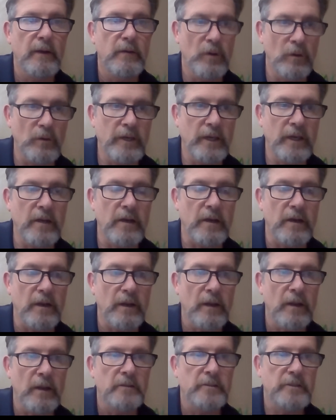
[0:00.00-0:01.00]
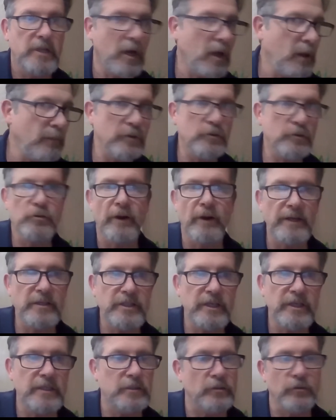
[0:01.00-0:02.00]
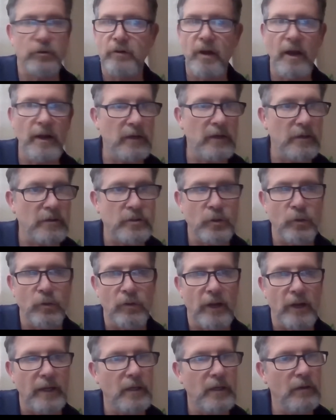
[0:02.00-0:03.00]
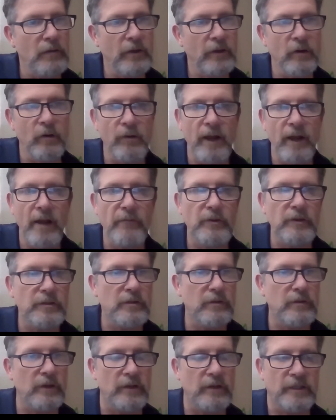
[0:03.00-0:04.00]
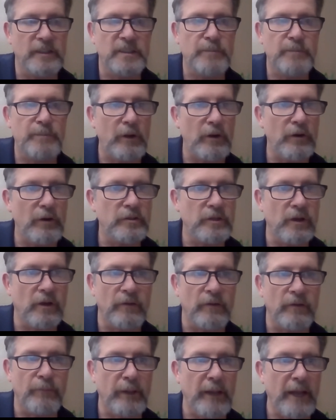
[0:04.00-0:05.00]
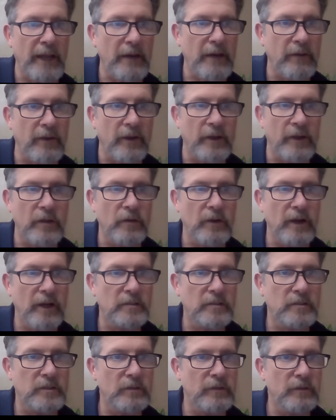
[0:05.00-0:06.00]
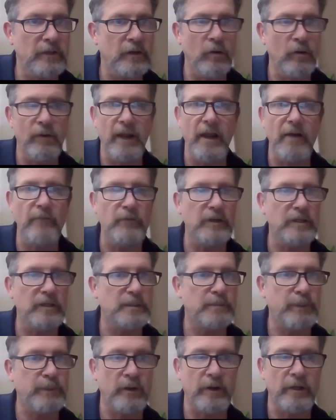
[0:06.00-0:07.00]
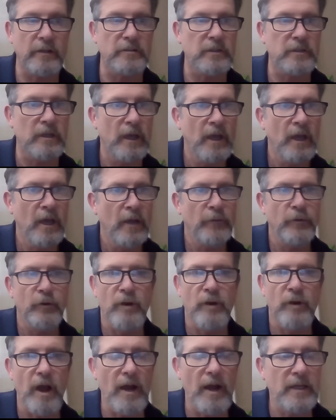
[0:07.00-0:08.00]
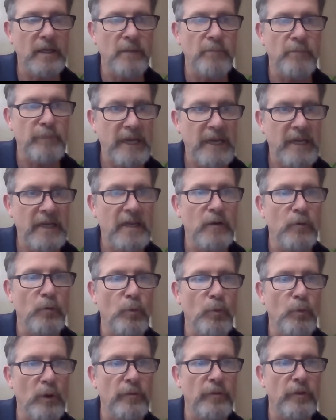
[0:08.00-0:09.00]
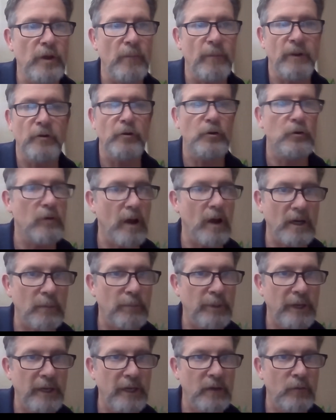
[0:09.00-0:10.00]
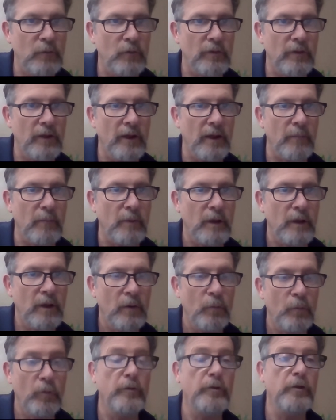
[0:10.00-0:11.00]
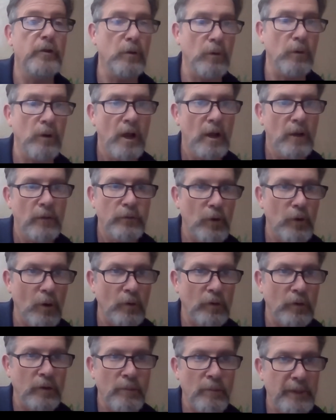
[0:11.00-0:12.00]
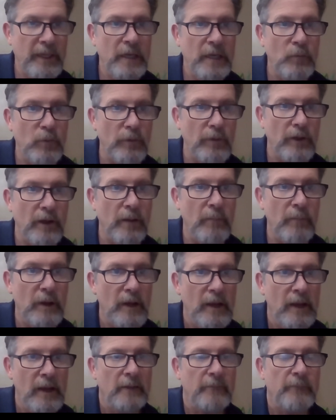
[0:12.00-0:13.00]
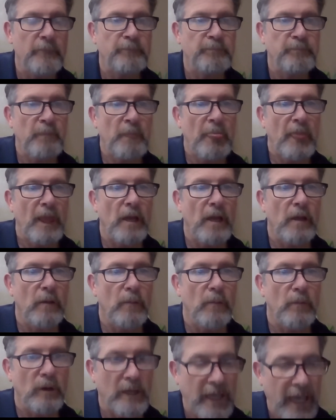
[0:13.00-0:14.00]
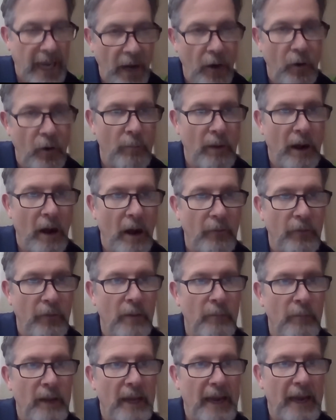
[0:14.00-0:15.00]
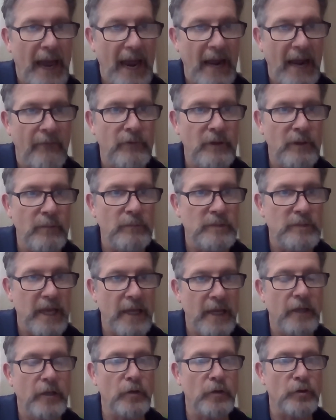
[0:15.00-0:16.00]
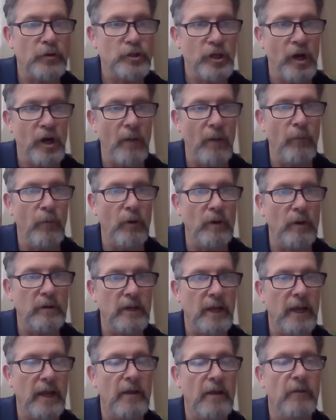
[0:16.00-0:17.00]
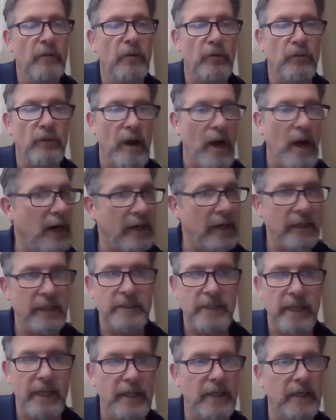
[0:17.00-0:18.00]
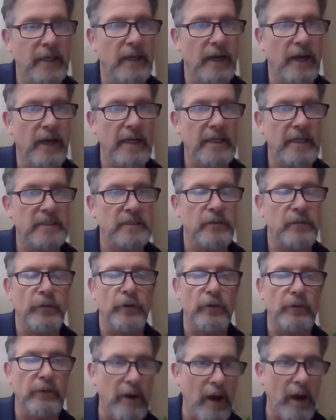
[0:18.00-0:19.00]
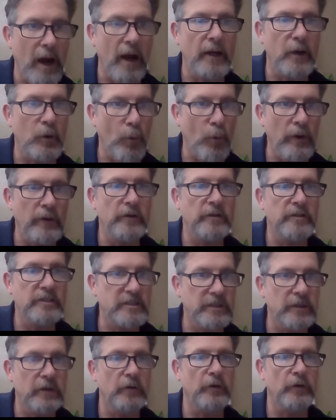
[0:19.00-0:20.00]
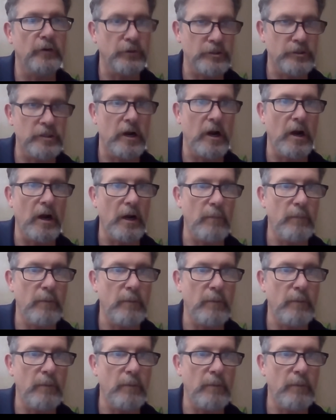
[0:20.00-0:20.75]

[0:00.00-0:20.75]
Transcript: No kidding. Tell them the trade secrets. They're not going to do it like you. They don't have the experience on the planet like you guys do. They don't have the experience. They're not competing with them, and you're not competing with them, with you. Don't compete with them. Care about them and have them take your job one day. They're not going to take it, guys. They're not going to steal your job.